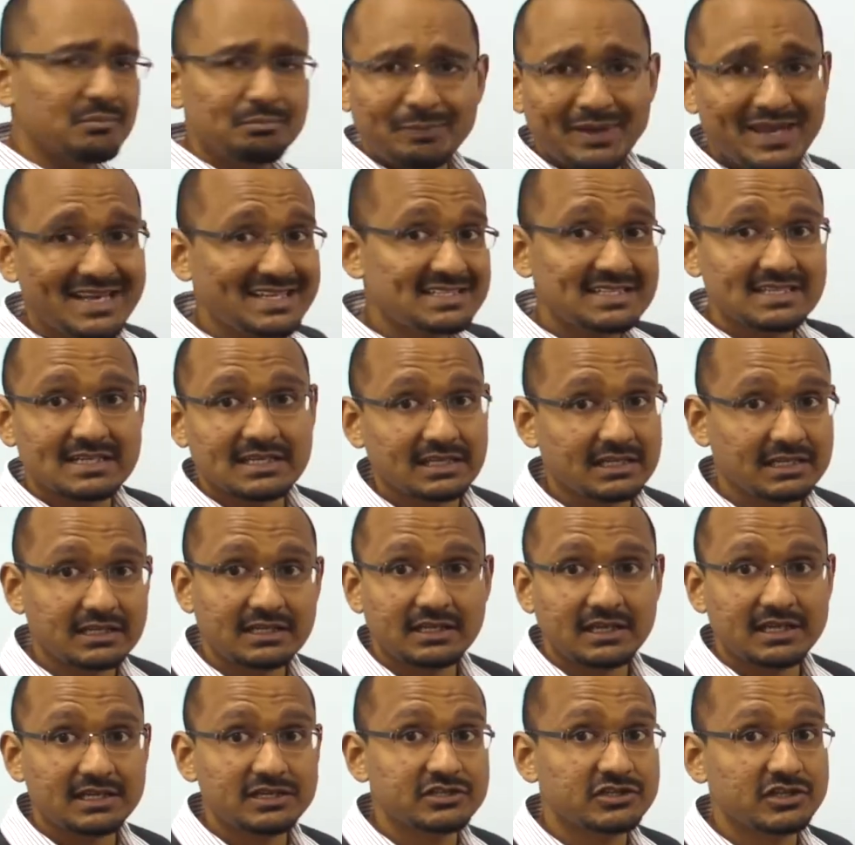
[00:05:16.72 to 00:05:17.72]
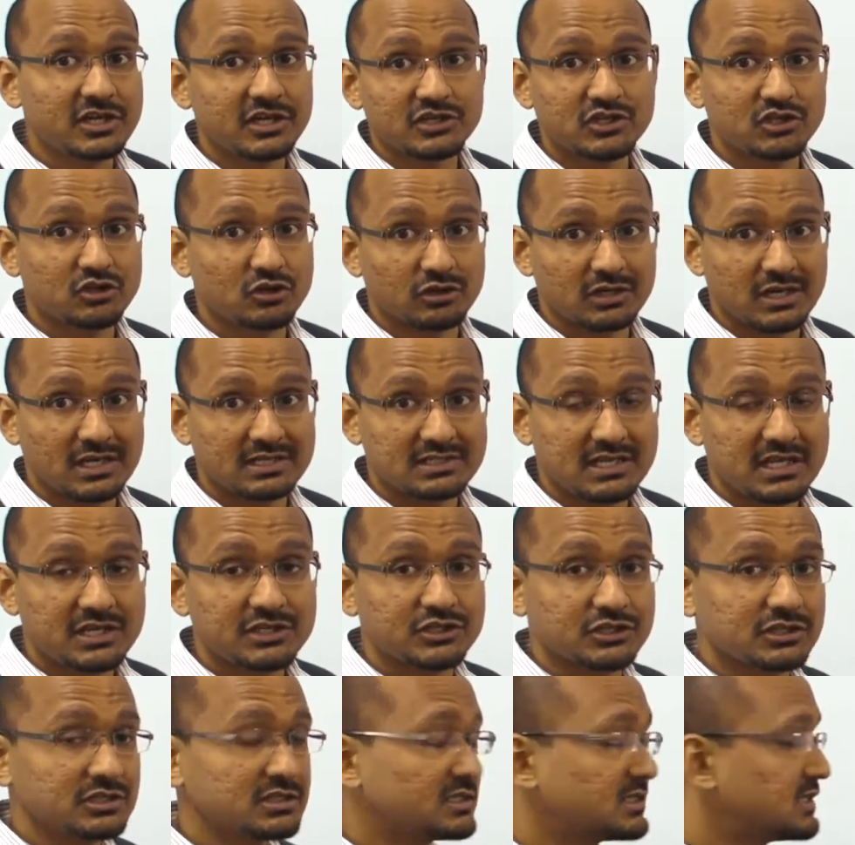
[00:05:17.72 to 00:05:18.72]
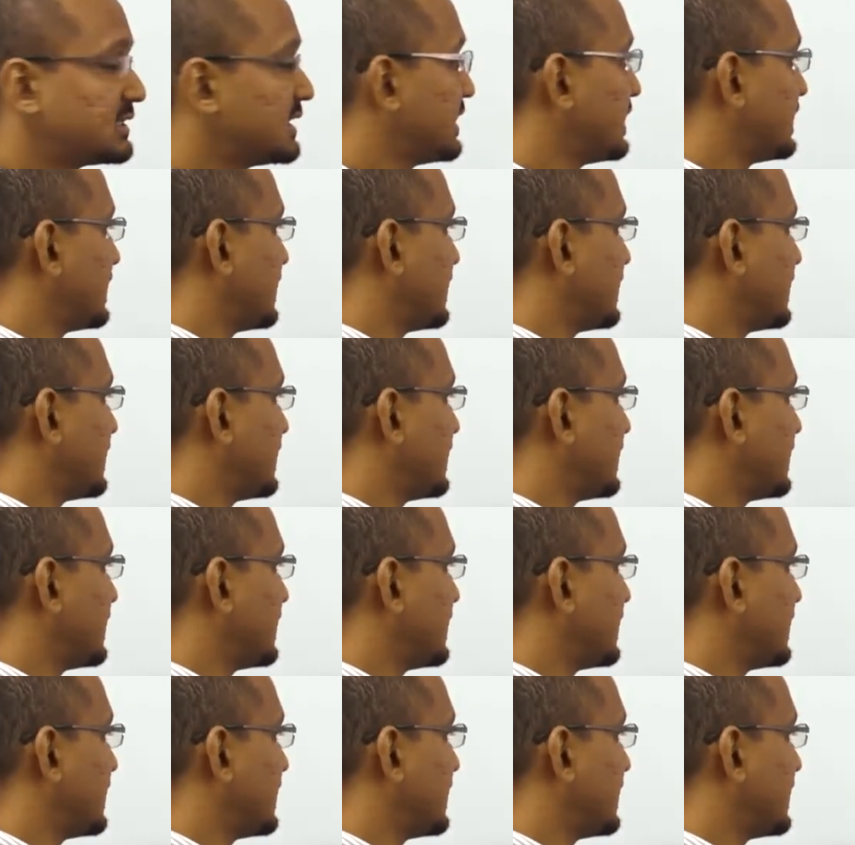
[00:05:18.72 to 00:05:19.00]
basically international organizations.